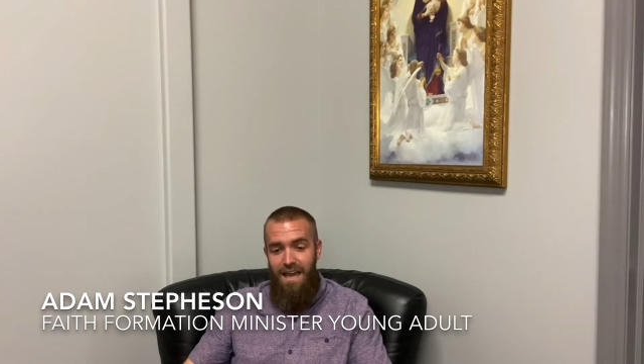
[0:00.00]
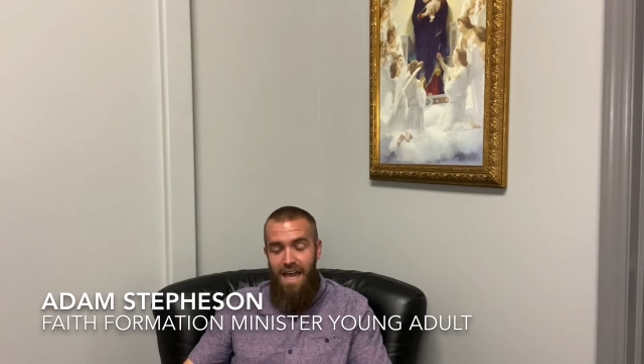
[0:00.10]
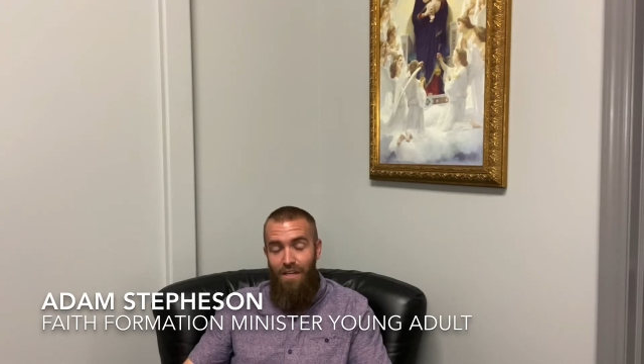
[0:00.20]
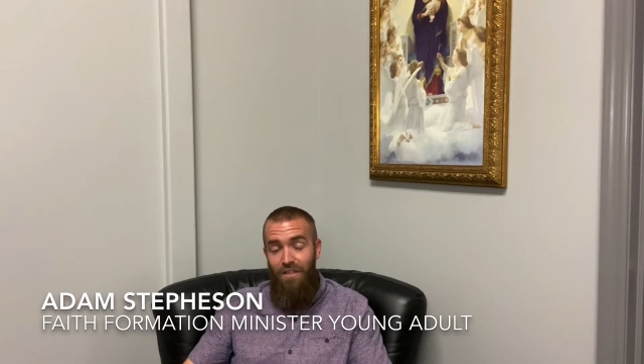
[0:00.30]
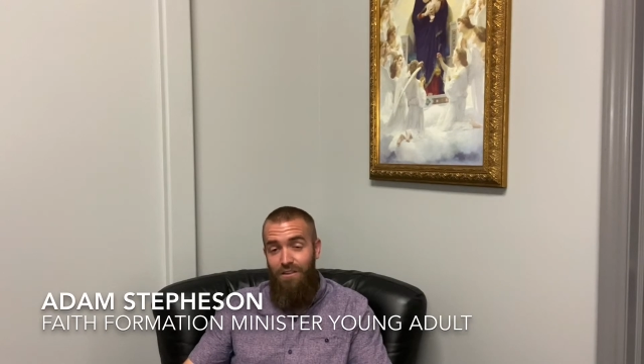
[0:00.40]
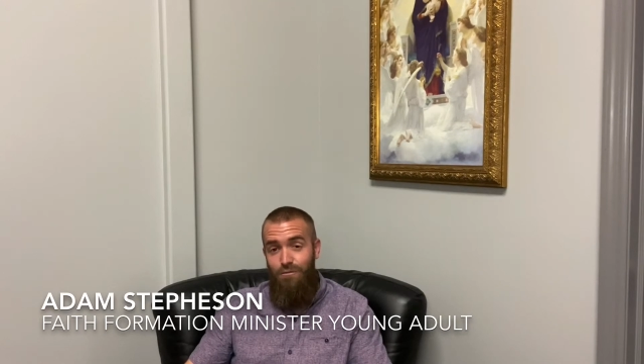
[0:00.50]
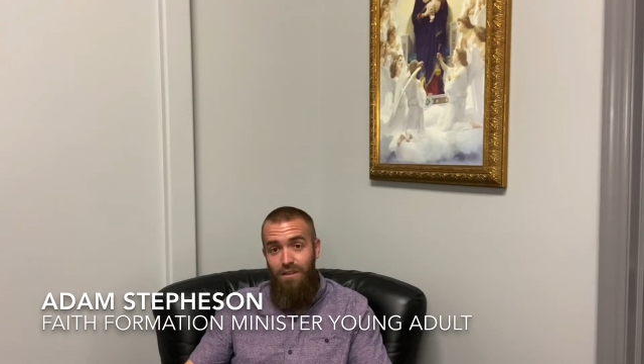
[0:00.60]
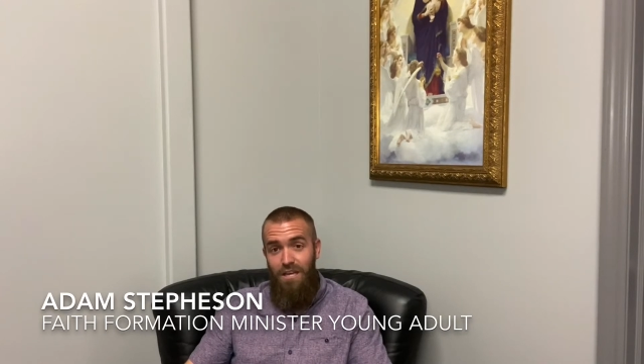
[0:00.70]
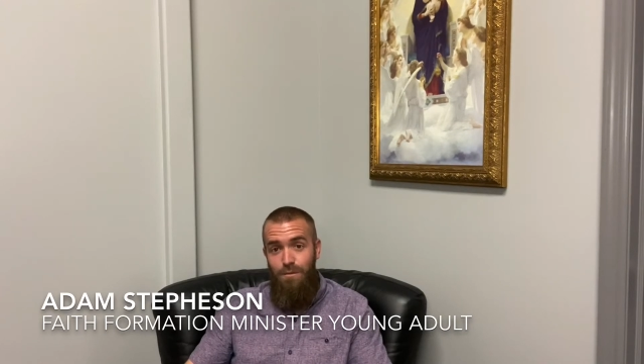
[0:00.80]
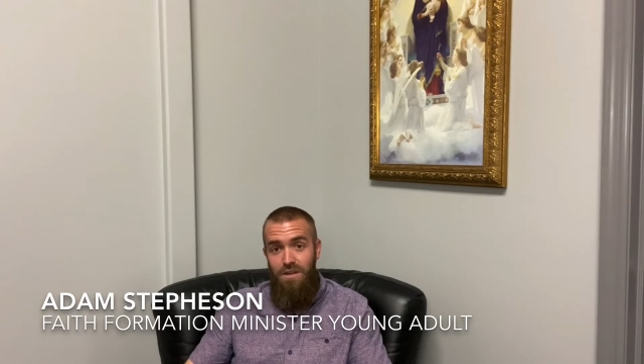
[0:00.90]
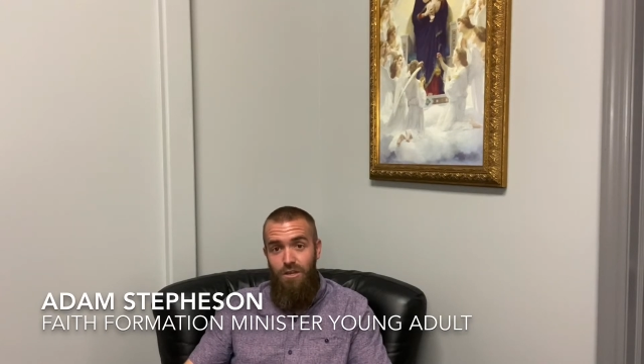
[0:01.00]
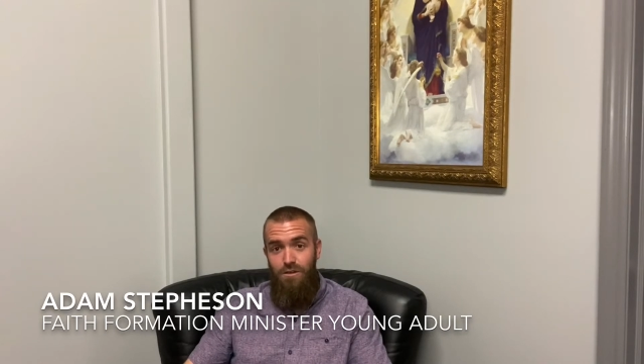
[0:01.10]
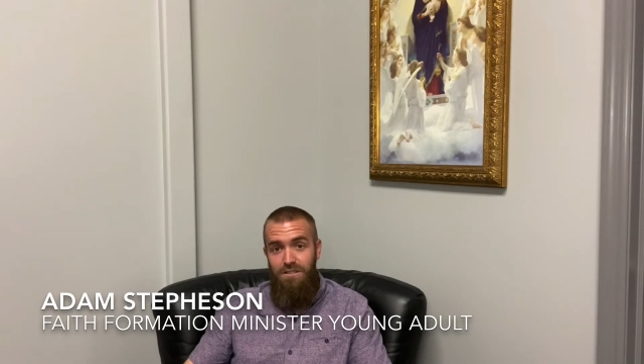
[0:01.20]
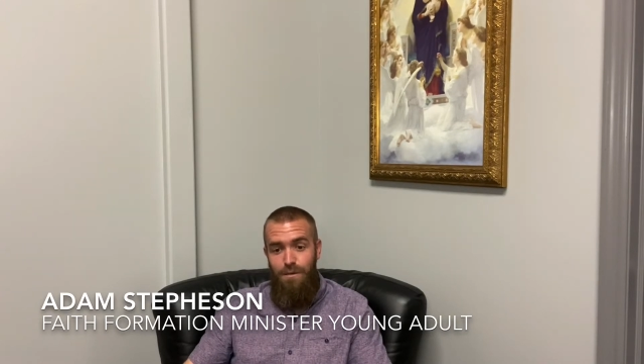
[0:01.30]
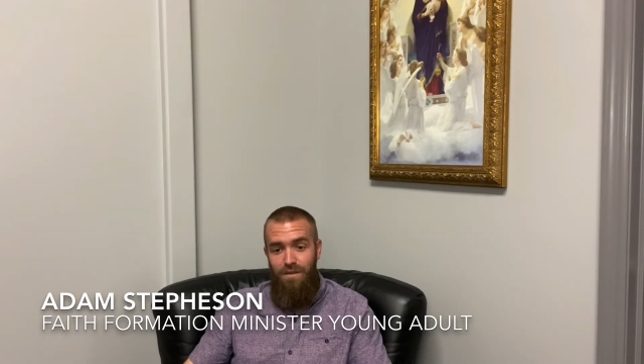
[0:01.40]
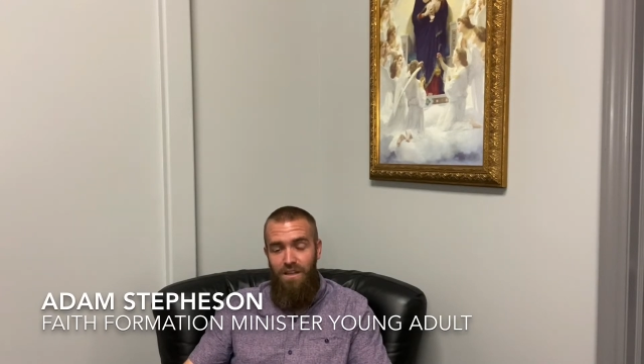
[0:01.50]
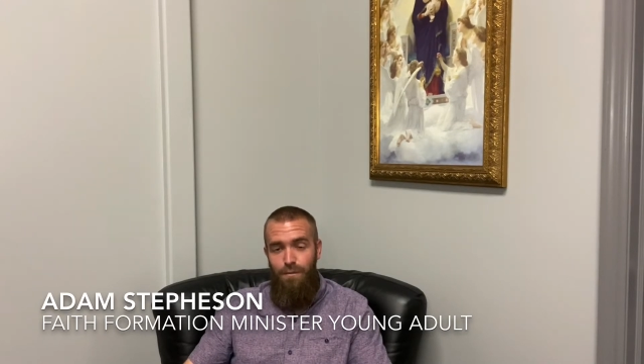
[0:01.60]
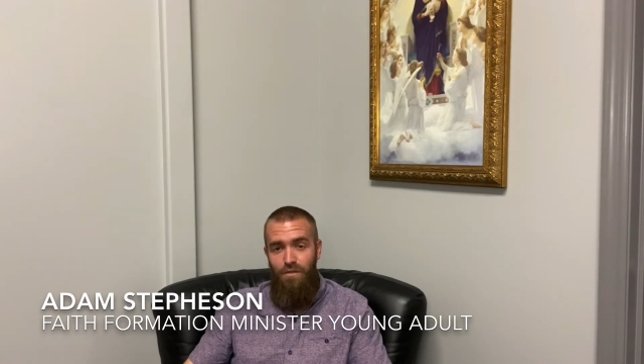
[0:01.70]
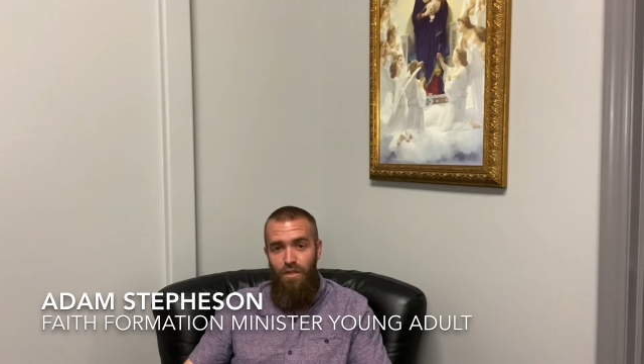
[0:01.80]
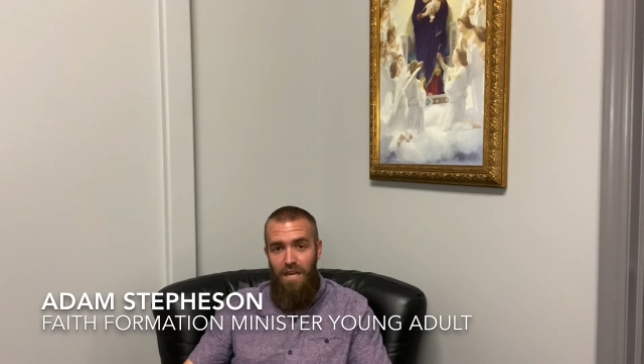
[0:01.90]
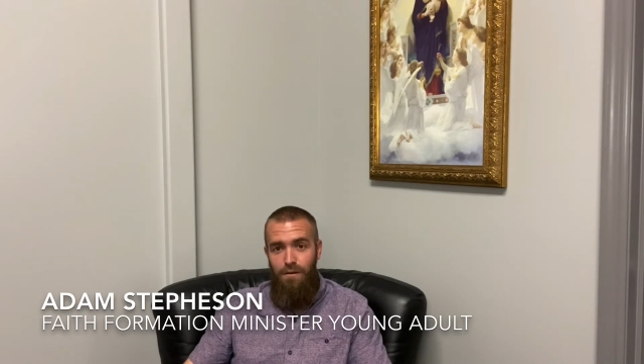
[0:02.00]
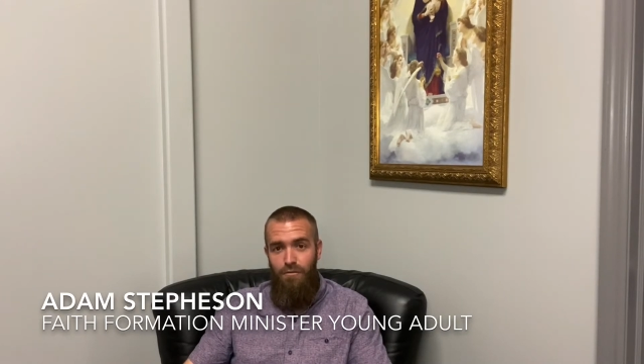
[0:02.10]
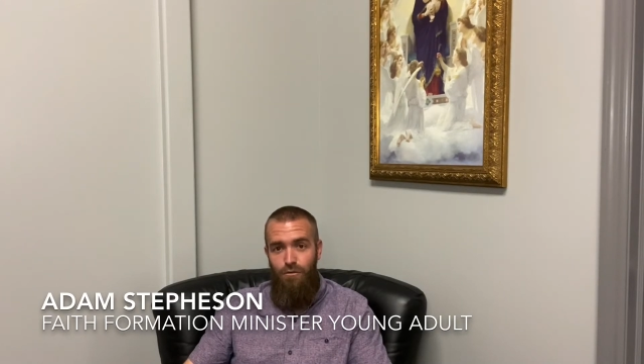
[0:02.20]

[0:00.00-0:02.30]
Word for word: And I think it's really gonna be good, something that I've been thinking about